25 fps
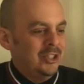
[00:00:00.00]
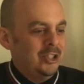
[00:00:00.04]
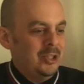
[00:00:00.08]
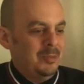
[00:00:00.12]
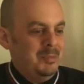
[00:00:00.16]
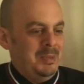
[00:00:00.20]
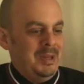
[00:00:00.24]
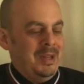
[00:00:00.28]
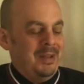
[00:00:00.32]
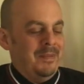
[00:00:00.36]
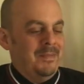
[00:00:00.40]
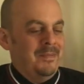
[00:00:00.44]

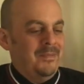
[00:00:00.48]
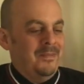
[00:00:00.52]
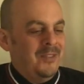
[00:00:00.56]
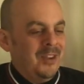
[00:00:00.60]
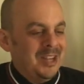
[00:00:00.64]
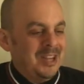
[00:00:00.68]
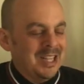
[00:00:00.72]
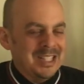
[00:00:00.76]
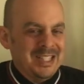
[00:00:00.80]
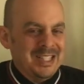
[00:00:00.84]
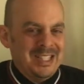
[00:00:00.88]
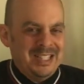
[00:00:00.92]
be a
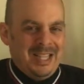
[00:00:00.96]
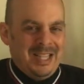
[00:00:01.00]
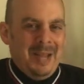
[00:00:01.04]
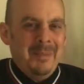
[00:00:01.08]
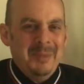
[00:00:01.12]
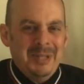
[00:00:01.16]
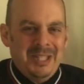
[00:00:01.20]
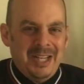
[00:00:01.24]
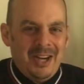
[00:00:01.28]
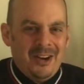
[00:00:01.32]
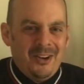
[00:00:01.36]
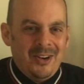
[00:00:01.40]
fucking
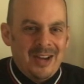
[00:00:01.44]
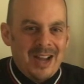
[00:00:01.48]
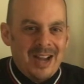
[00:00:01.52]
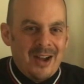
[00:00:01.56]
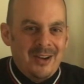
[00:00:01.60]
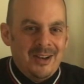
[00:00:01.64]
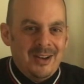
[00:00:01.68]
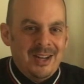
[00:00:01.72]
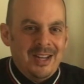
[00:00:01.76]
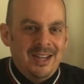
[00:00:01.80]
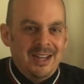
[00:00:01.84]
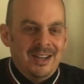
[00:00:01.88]
cemetery
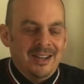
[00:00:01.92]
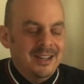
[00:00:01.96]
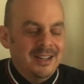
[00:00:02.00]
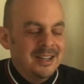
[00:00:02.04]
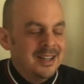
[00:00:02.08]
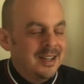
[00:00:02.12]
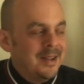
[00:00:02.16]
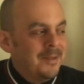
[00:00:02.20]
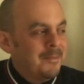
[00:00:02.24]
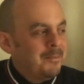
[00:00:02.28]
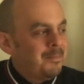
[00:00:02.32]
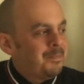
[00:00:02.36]
out here.
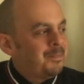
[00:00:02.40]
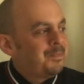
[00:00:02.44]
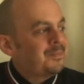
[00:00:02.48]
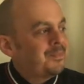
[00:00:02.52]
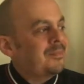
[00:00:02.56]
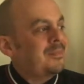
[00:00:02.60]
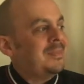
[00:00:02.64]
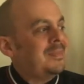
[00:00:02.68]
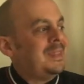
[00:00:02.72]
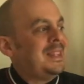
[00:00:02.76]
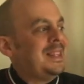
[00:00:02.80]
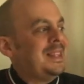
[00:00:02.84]

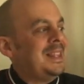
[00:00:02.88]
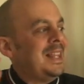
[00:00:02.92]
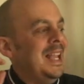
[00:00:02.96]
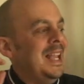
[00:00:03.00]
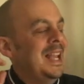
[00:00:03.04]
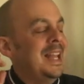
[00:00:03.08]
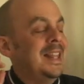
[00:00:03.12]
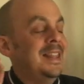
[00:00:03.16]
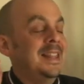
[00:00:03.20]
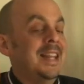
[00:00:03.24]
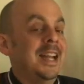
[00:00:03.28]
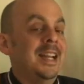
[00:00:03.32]

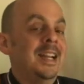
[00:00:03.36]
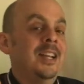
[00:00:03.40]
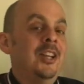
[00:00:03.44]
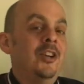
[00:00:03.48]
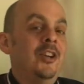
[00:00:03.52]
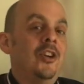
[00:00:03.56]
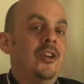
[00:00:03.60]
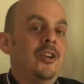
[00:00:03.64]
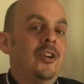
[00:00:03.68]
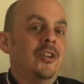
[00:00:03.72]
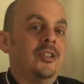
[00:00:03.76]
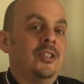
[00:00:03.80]
And then it
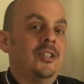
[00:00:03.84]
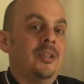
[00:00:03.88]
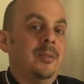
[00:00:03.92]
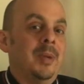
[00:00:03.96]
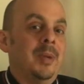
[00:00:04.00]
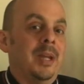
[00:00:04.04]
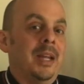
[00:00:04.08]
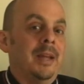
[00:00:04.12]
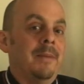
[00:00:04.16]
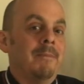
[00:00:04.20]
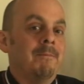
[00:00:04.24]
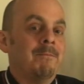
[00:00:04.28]
occurred to
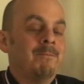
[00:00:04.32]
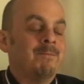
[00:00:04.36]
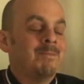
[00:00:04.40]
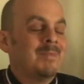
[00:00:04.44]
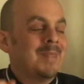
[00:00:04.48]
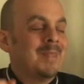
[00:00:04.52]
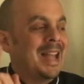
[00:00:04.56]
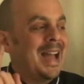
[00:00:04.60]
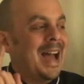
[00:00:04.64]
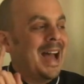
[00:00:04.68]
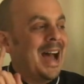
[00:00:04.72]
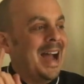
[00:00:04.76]
me,
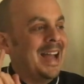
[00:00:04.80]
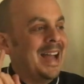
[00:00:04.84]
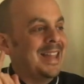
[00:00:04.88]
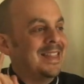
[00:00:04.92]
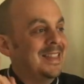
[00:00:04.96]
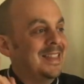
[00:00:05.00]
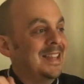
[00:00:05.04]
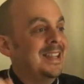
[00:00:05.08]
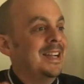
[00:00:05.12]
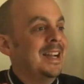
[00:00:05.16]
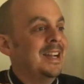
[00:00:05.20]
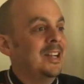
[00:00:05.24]
I
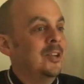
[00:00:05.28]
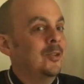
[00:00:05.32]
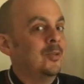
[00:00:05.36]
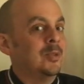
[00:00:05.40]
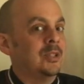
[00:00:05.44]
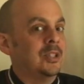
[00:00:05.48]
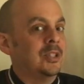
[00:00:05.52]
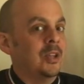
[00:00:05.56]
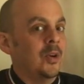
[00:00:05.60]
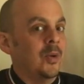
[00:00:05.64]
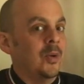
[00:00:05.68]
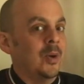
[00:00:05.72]
think I know
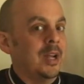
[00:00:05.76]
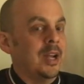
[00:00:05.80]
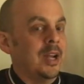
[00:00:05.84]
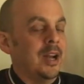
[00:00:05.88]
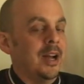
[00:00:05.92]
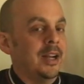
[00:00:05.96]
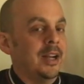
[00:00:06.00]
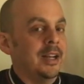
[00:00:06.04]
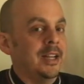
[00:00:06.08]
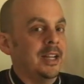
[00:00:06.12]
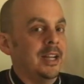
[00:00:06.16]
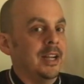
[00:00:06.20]
what's going
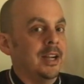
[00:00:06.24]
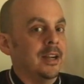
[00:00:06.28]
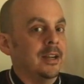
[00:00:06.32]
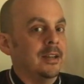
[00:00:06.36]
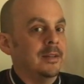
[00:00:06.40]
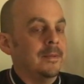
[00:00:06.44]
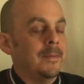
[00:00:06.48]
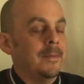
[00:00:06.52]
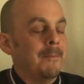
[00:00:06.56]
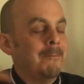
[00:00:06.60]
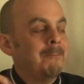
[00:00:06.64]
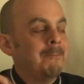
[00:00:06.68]
on
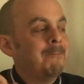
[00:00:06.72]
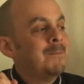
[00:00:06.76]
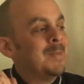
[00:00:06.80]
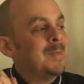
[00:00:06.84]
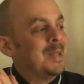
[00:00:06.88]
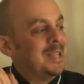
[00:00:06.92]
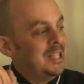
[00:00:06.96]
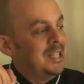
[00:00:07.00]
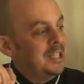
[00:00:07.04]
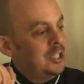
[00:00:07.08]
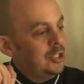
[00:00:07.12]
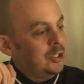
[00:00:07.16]
here.
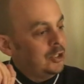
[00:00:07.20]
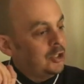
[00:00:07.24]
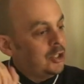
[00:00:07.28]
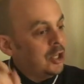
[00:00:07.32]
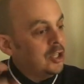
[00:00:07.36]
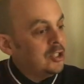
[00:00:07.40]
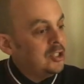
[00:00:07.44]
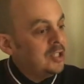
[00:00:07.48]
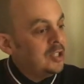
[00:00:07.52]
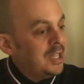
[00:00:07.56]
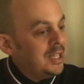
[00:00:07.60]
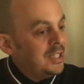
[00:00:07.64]

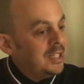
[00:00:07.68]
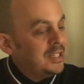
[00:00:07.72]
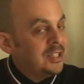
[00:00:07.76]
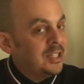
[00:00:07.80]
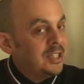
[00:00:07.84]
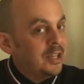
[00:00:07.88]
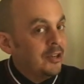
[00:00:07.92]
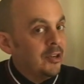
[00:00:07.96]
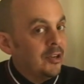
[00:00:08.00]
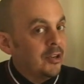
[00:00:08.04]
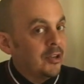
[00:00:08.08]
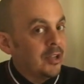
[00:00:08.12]
Just like
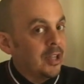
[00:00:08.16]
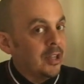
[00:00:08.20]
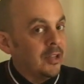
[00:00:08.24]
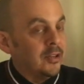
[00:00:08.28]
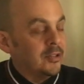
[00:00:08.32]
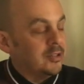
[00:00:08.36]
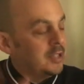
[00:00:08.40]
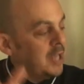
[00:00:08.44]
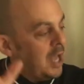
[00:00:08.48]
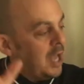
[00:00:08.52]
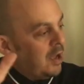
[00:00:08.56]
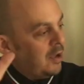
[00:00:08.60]
serial
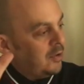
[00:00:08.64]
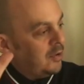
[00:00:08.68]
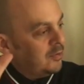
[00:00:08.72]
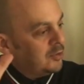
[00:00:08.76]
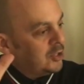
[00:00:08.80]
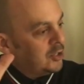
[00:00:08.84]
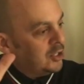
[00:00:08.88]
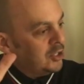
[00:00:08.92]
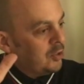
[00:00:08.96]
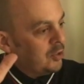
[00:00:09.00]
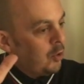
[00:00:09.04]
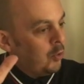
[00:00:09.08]
killers. Now,
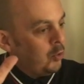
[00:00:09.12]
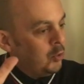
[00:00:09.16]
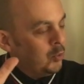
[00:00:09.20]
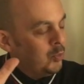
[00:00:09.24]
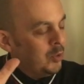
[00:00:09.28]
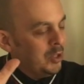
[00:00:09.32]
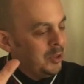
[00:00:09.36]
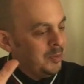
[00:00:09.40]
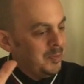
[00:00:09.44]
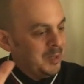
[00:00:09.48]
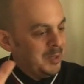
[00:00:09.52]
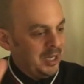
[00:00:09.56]
just hold
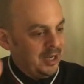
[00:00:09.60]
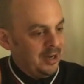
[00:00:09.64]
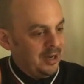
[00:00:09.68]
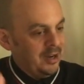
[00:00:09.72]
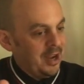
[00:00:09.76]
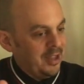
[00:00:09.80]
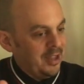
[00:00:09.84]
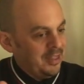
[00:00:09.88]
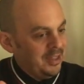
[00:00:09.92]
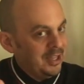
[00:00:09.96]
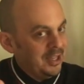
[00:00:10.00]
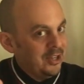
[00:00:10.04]
with me here.
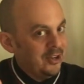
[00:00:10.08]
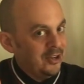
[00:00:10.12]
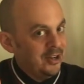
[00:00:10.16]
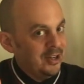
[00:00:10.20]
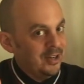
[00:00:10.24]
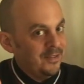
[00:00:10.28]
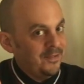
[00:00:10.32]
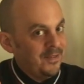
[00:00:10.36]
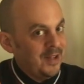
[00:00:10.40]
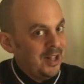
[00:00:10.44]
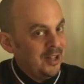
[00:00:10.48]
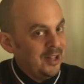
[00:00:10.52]
I think you're going
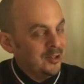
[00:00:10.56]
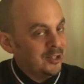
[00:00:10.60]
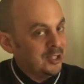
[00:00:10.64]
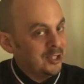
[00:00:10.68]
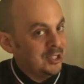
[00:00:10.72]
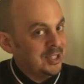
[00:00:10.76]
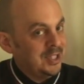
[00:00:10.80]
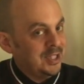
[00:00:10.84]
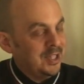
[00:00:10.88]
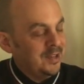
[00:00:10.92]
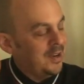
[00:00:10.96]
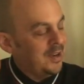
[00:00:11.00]
to follow
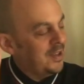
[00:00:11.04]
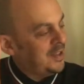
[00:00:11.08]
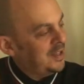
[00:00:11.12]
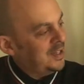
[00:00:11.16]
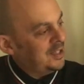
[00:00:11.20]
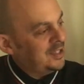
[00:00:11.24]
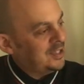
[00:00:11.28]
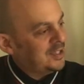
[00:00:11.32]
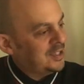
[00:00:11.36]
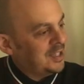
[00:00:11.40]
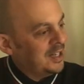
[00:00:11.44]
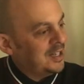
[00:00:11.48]
this theory. I
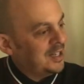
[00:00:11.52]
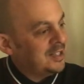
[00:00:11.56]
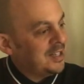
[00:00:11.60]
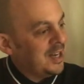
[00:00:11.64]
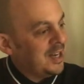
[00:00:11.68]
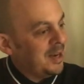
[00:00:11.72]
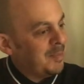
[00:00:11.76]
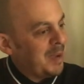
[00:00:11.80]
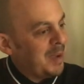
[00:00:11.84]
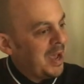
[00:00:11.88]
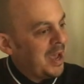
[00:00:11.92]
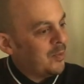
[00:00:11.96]
think it's
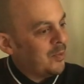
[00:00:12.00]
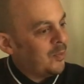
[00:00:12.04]
not a bad